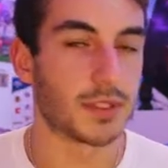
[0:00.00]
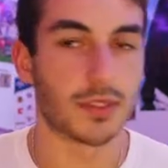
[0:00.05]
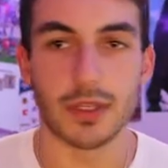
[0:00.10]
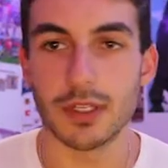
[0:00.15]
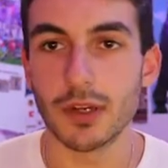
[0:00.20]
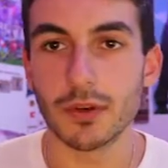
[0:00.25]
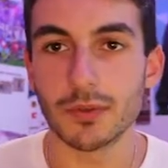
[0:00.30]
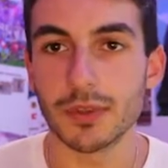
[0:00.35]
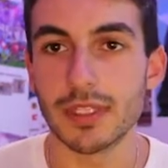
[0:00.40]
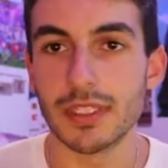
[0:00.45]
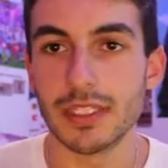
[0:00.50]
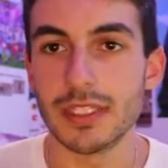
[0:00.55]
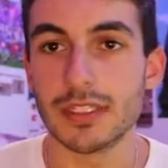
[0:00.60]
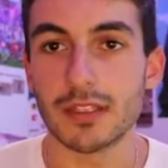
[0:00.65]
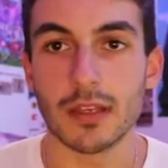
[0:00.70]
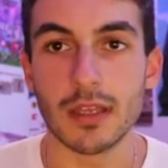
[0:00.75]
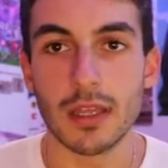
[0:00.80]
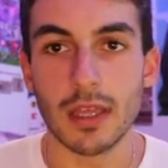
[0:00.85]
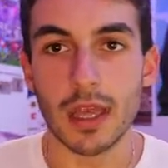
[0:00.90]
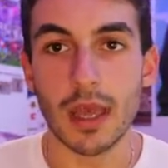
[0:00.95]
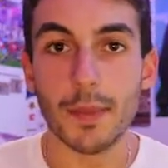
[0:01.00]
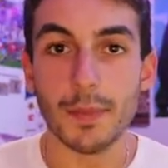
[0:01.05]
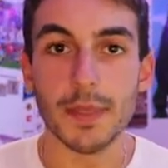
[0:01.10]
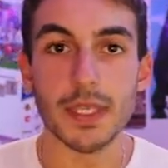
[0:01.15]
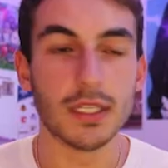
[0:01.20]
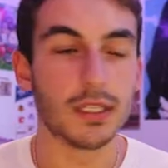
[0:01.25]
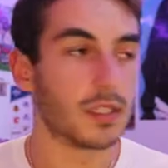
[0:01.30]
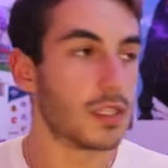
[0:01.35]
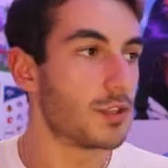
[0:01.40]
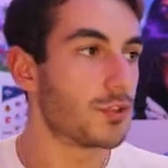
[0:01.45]
So I don't really need to
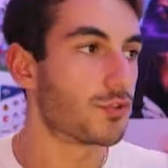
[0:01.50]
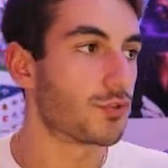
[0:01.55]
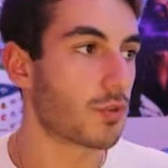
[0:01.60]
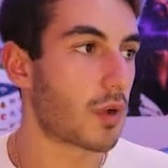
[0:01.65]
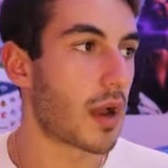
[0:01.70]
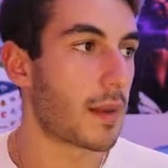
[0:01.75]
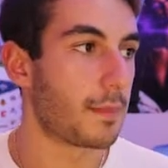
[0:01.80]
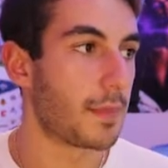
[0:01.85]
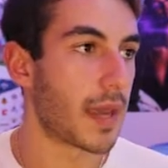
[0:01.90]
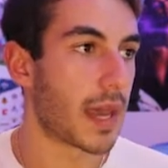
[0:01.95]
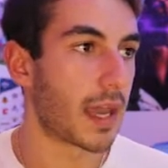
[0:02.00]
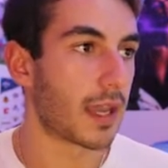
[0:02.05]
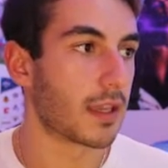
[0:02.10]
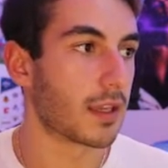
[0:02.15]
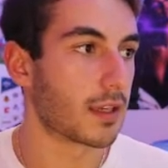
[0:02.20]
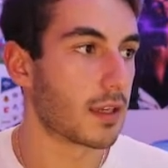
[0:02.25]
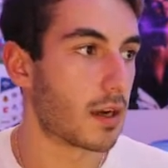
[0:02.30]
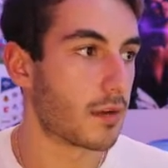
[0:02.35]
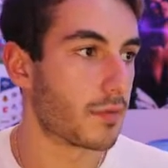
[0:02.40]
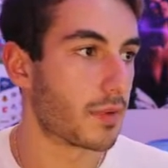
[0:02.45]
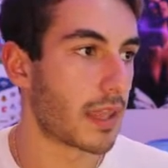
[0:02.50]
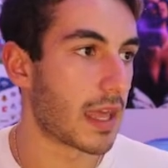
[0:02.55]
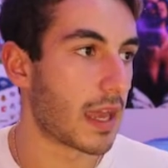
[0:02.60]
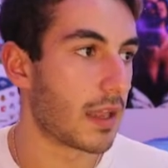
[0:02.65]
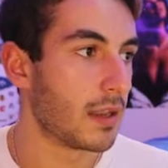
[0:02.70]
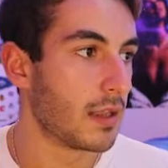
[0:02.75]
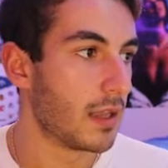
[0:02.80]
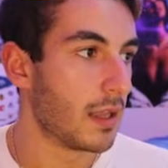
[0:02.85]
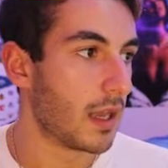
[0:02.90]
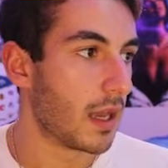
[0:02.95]
immediately drop back and cover
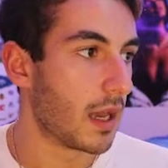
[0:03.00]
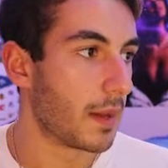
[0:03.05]
that.